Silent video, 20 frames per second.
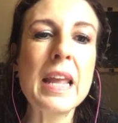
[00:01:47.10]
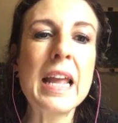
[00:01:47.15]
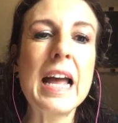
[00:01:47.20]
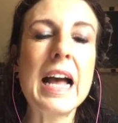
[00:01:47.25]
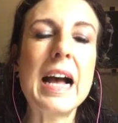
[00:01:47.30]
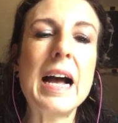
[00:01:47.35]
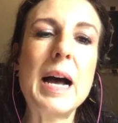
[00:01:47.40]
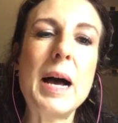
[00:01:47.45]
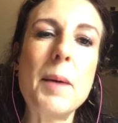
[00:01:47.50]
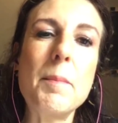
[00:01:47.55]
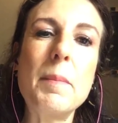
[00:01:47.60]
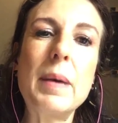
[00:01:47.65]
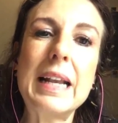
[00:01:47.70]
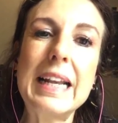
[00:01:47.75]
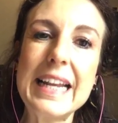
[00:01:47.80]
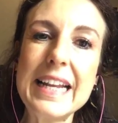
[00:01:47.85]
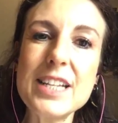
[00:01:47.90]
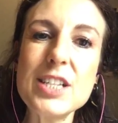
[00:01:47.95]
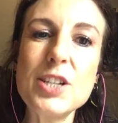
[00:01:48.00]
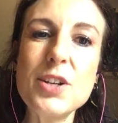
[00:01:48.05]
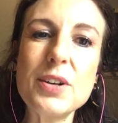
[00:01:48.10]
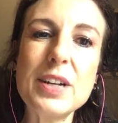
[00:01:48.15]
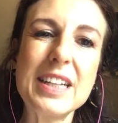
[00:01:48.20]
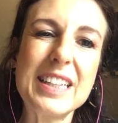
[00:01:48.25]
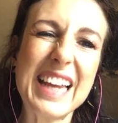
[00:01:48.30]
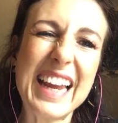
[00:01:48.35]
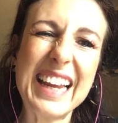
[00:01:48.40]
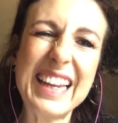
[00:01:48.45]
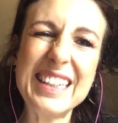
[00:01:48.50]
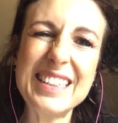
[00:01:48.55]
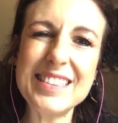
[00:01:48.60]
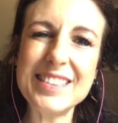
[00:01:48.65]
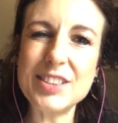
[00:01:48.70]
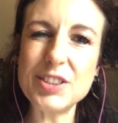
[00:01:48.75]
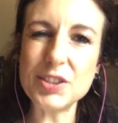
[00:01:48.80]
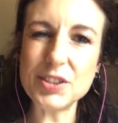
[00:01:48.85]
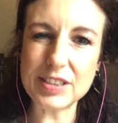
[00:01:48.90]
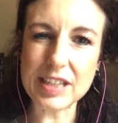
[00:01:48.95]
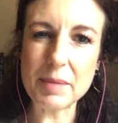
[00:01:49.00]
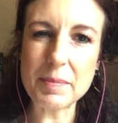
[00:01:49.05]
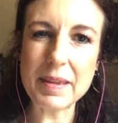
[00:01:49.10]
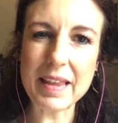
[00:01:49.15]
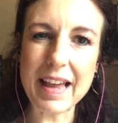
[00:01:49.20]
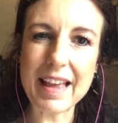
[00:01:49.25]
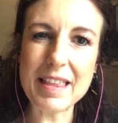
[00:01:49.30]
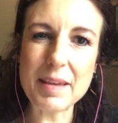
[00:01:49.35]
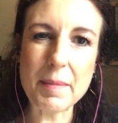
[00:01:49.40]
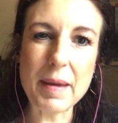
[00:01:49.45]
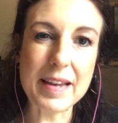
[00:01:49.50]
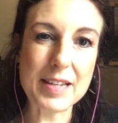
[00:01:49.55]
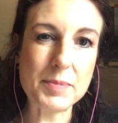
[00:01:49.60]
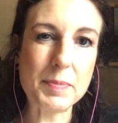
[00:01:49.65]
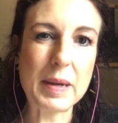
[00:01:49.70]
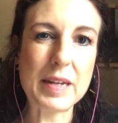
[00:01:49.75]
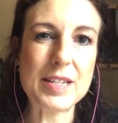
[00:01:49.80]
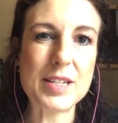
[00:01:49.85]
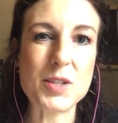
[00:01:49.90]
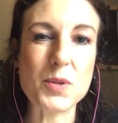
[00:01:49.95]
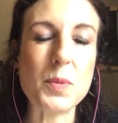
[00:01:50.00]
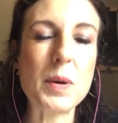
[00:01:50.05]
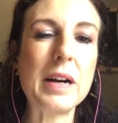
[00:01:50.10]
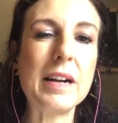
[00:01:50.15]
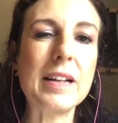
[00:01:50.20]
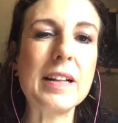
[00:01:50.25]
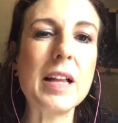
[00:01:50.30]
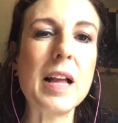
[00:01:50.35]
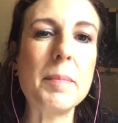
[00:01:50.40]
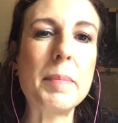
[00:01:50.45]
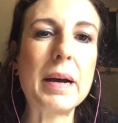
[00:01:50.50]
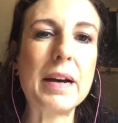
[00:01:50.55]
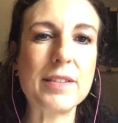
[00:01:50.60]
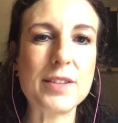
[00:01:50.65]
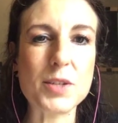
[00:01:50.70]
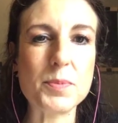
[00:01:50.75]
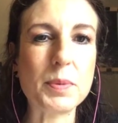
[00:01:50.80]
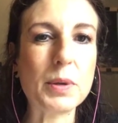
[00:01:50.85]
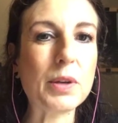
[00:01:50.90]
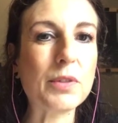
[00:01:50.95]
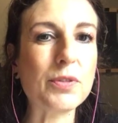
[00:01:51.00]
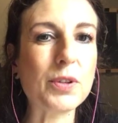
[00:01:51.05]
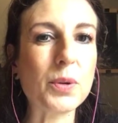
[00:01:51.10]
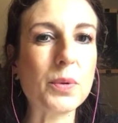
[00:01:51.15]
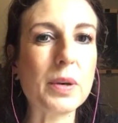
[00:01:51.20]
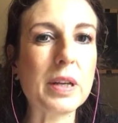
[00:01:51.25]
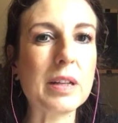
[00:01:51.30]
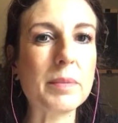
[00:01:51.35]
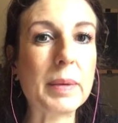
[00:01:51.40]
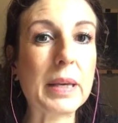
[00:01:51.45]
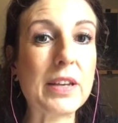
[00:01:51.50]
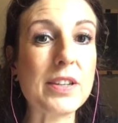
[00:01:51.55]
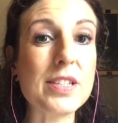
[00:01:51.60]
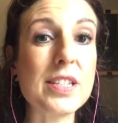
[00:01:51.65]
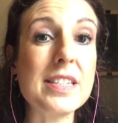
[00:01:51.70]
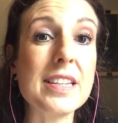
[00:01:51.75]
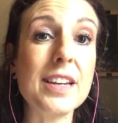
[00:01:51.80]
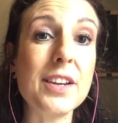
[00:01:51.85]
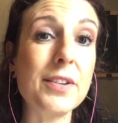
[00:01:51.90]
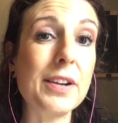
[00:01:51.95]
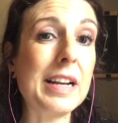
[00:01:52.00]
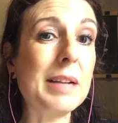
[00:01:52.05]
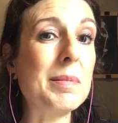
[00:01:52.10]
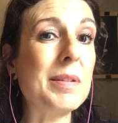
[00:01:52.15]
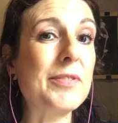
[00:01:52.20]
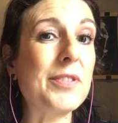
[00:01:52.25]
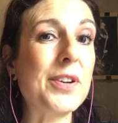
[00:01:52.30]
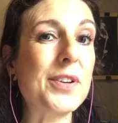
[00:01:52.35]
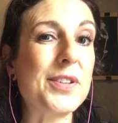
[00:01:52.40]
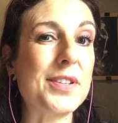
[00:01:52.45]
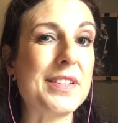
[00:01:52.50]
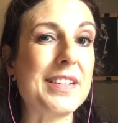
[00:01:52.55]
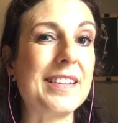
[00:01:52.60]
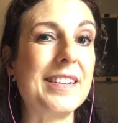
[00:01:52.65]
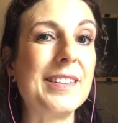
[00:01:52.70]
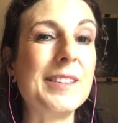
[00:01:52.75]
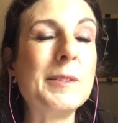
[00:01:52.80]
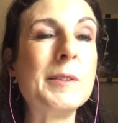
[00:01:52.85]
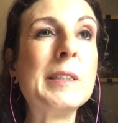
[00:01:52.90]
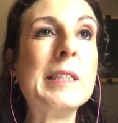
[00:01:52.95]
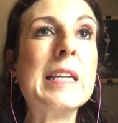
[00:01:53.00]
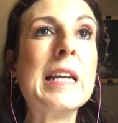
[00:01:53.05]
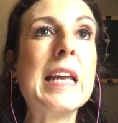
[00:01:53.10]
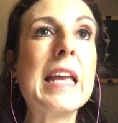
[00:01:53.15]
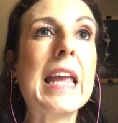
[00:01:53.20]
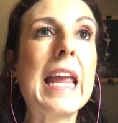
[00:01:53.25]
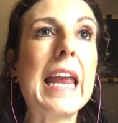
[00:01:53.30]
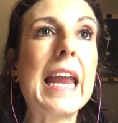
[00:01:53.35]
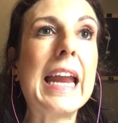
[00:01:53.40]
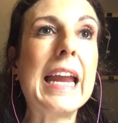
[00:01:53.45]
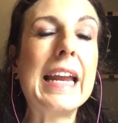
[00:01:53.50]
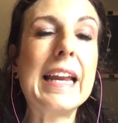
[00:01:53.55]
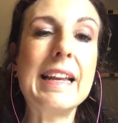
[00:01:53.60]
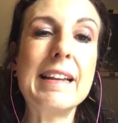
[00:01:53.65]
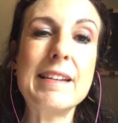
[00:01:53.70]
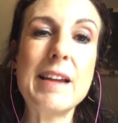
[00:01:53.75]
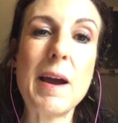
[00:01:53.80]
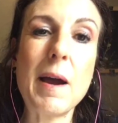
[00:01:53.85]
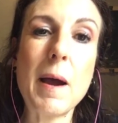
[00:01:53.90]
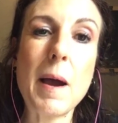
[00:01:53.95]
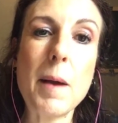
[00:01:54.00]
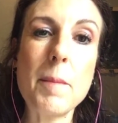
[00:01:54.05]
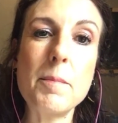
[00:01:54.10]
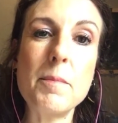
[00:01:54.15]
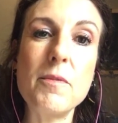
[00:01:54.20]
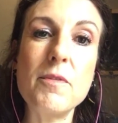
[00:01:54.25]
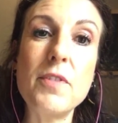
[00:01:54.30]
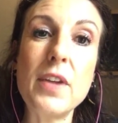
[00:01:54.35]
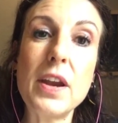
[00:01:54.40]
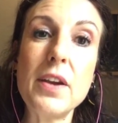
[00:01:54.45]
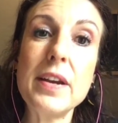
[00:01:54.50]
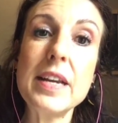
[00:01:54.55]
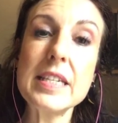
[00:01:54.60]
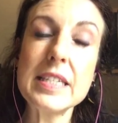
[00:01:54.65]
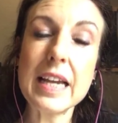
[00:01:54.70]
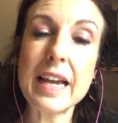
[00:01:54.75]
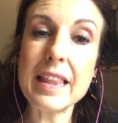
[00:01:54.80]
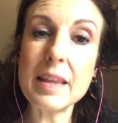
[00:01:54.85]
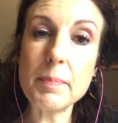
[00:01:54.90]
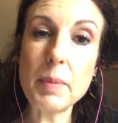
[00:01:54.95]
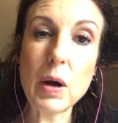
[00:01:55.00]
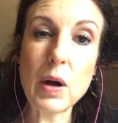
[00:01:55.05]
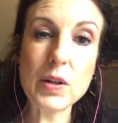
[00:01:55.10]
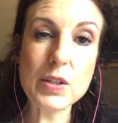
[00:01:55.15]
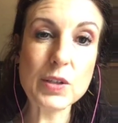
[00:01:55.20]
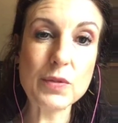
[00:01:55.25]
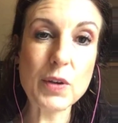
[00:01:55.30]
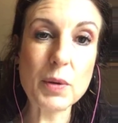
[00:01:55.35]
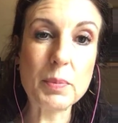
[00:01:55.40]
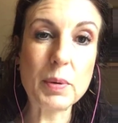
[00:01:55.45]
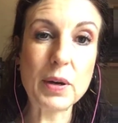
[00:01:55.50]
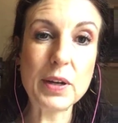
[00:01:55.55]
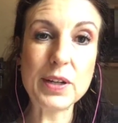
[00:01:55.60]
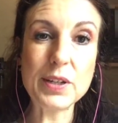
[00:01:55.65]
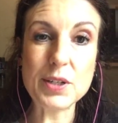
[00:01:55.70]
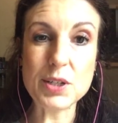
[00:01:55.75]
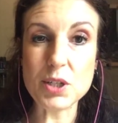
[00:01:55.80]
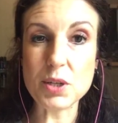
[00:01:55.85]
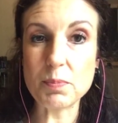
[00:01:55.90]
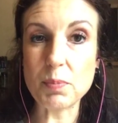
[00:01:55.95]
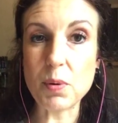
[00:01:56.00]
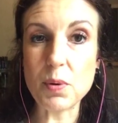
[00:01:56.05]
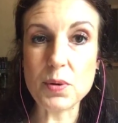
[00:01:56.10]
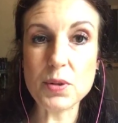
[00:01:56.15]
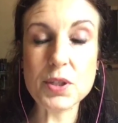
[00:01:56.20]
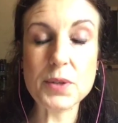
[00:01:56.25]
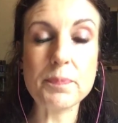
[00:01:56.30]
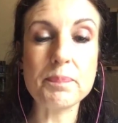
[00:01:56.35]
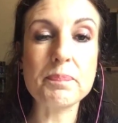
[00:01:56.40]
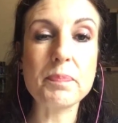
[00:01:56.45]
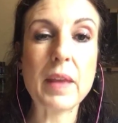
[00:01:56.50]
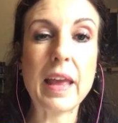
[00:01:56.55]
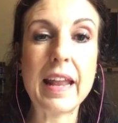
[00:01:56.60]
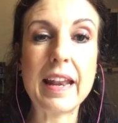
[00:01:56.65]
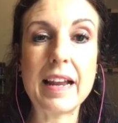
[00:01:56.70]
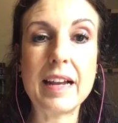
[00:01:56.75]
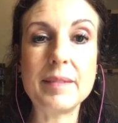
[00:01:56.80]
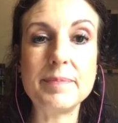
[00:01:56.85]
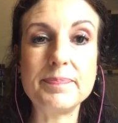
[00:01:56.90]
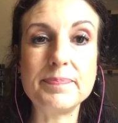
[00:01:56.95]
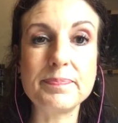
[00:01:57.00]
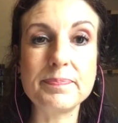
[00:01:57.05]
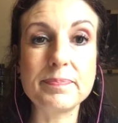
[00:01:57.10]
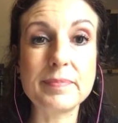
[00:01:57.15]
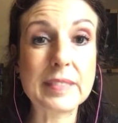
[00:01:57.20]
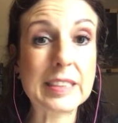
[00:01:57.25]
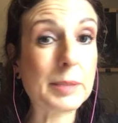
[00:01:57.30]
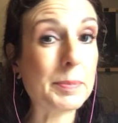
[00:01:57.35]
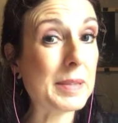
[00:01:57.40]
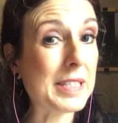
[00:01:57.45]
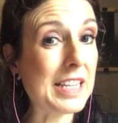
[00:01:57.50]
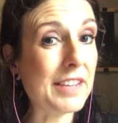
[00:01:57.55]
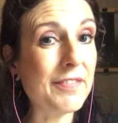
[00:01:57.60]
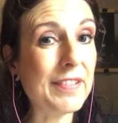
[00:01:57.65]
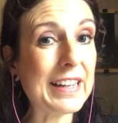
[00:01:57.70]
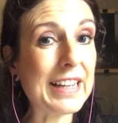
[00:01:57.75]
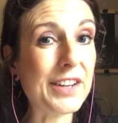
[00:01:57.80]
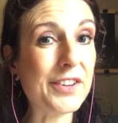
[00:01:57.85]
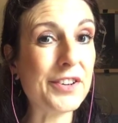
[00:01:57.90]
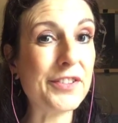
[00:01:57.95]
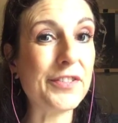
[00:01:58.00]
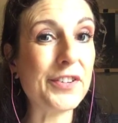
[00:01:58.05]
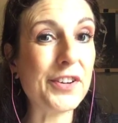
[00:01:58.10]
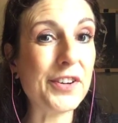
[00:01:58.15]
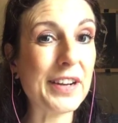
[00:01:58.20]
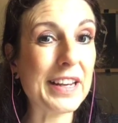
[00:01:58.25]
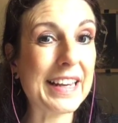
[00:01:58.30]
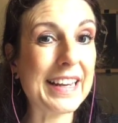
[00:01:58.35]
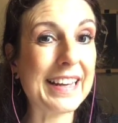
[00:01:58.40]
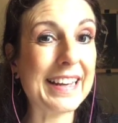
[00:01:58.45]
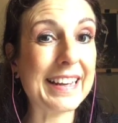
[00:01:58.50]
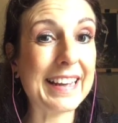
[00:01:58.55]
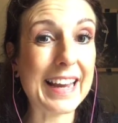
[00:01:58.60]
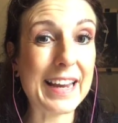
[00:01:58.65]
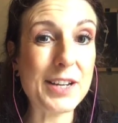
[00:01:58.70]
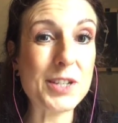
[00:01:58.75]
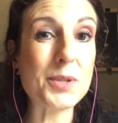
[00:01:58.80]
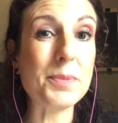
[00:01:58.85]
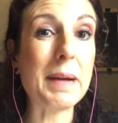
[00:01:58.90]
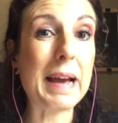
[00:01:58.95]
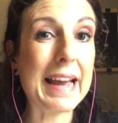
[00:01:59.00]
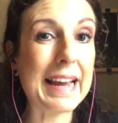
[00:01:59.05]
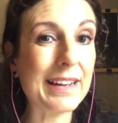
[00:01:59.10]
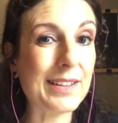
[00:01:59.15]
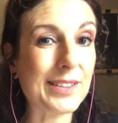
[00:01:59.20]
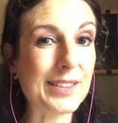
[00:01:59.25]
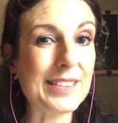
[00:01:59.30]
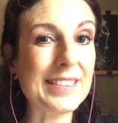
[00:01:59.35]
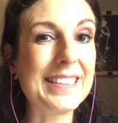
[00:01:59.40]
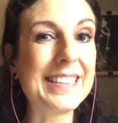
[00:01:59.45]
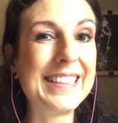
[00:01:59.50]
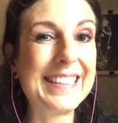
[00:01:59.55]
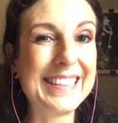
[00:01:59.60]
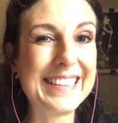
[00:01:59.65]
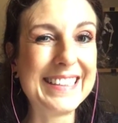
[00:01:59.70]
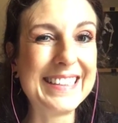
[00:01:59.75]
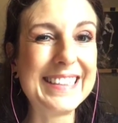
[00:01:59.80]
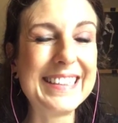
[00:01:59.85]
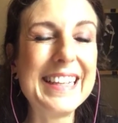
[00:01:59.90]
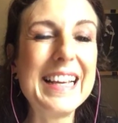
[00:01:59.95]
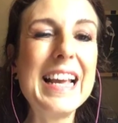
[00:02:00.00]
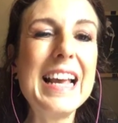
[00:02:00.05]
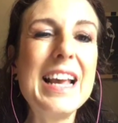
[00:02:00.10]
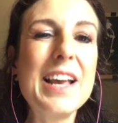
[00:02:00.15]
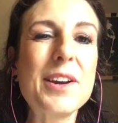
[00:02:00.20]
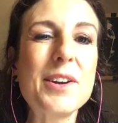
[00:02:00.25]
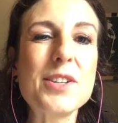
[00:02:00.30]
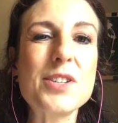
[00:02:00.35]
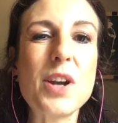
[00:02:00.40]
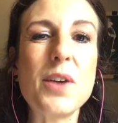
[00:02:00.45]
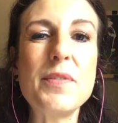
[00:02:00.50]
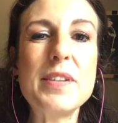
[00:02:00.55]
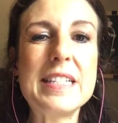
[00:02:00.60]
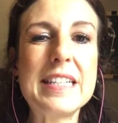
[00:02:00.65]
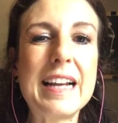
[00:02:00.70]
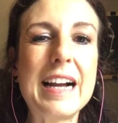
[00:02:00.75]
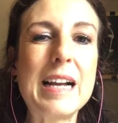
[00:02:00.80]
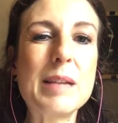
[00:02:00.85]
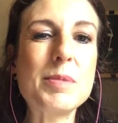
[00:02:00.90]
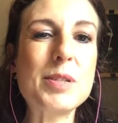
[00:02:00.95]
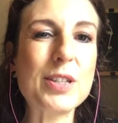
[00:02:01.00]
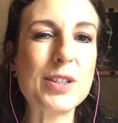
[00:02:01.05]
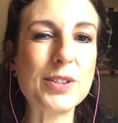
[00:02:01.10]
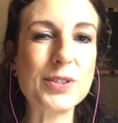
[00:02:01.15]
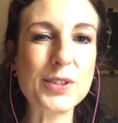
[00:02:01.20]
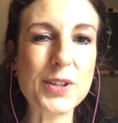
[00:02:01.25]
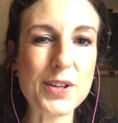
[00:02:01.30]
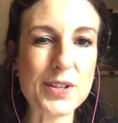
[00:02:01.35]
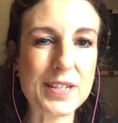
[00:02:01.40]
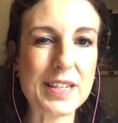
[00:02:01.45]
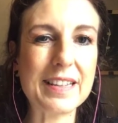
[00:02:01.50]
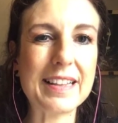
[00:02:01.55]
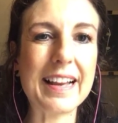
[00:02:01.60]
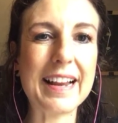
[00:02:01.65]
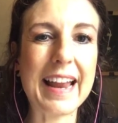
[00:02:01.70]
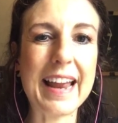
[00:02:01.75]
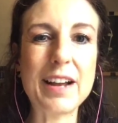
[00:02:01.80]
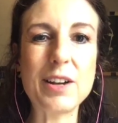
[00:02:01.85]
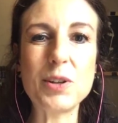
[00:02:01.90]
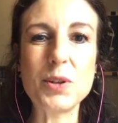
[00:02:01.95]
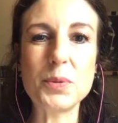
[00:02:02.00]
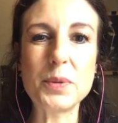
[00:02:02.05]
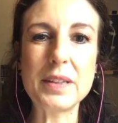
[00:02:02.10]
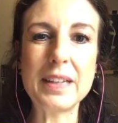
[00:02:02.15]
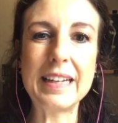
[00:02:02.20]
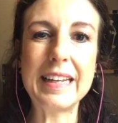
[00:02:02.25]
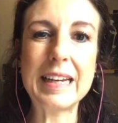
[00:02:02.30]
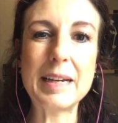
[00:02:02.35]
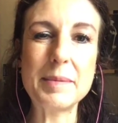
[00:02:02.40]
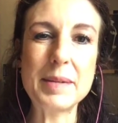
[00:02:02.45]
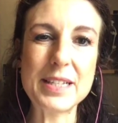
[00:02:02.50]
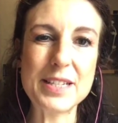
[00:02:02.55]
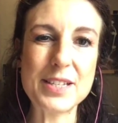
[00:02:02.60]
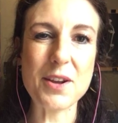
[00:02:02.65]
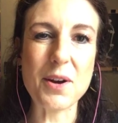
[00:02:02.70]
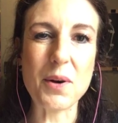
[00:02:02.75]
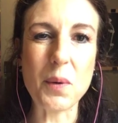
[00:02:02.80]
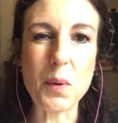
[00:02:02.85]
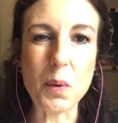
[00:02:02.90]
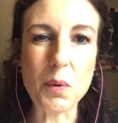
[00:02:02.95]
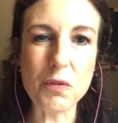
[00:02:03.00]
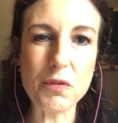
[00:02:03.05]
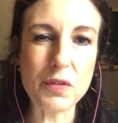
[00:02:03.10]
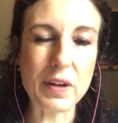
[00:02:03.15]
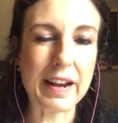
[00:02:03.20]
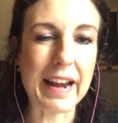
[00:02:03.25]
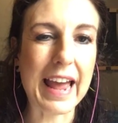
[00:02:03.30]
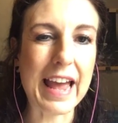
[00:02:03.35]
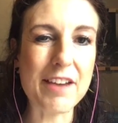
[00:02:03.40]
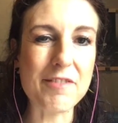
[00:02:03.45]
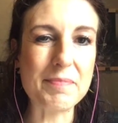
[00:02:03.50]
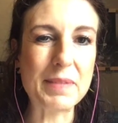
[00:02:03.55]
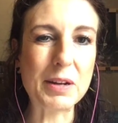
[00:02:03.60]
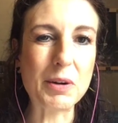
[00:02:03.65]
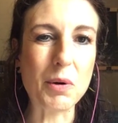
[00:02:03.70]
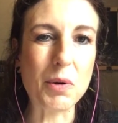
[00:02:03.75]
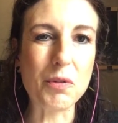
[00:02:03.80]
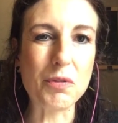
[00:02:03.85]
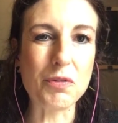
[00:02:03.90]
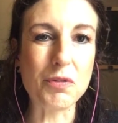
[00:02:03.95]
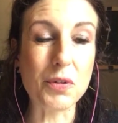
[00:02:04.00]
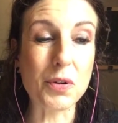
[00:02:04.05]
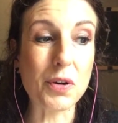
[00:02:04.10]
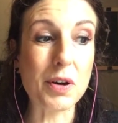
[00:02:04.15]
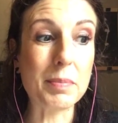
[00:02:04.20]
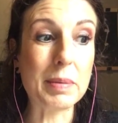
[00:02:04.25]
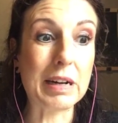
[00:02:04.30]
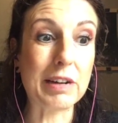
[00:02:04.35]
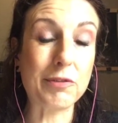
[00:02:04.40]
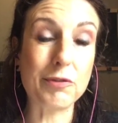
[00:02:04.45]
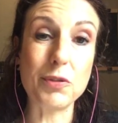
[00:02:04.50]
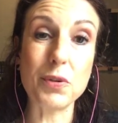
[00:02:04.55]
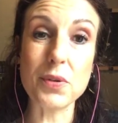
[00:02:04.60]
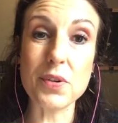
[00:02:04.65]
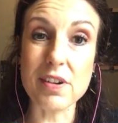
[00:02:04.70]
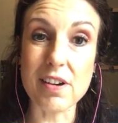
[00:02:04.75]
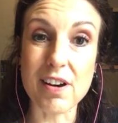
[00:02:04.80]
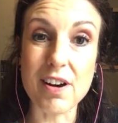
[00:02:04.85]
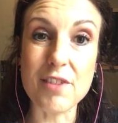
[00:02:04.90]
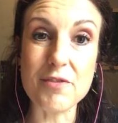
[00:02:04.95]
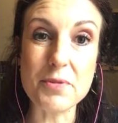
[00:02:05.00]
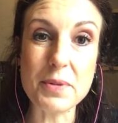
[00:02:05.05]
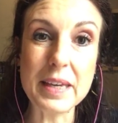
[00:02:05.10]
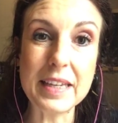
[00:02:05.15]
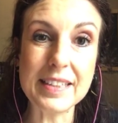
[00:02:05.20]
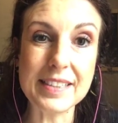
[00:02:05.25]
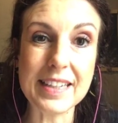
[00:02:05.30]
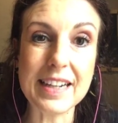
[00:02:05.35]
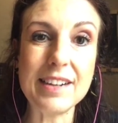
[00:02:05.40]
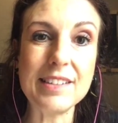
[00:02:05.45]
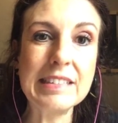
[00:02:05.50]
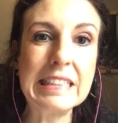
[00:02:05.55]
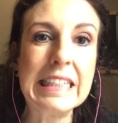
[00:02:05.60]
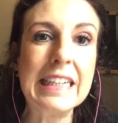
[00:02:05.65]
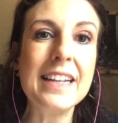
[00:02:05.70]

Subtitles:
But let's look into some of the other aspects as well about this beautiful oil, because it's incredibly versatile in various other parts of your body to support. And I'm specifically referring here again to my ankle, because obviously I'm still nursing that ankle with the ligaments off and have been off for about 4.5 weeks now.